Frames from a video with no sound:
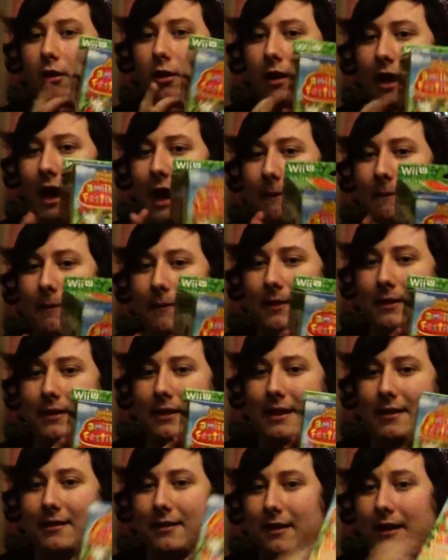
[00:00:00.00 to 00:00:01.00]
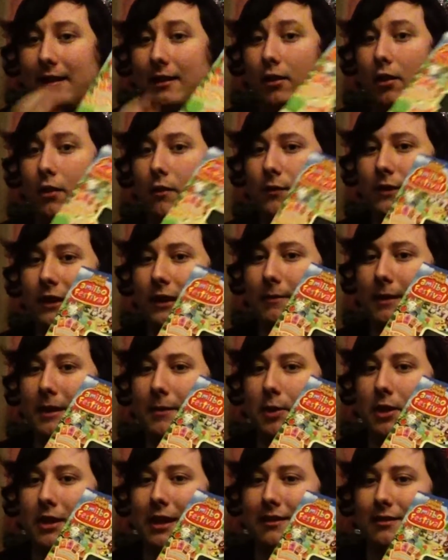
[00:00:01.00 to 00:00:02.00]
Happy with this, and I love the
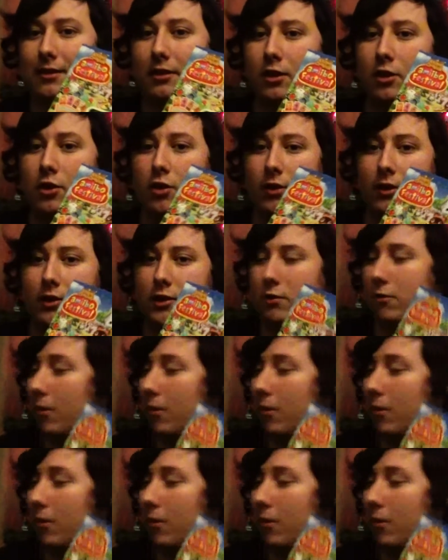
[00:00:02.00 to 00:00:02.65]
Amiibo. That's another 2